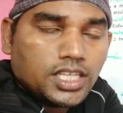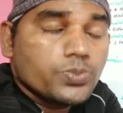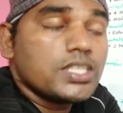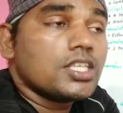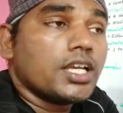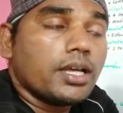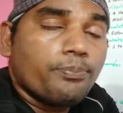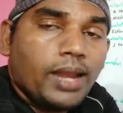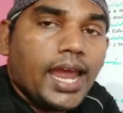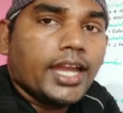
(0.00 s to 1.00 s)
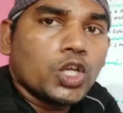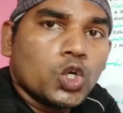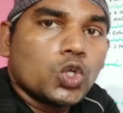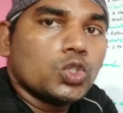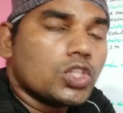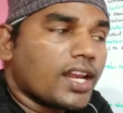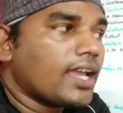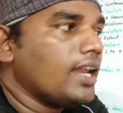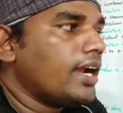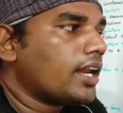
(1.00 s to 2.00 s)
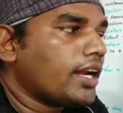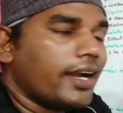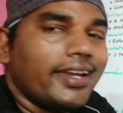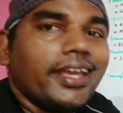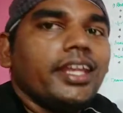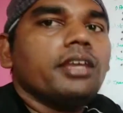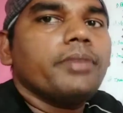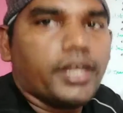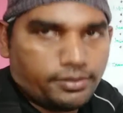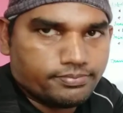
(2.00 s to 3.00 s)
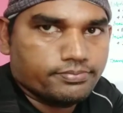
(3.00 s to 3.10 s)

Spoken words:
that means a plant growth regulator containing medium.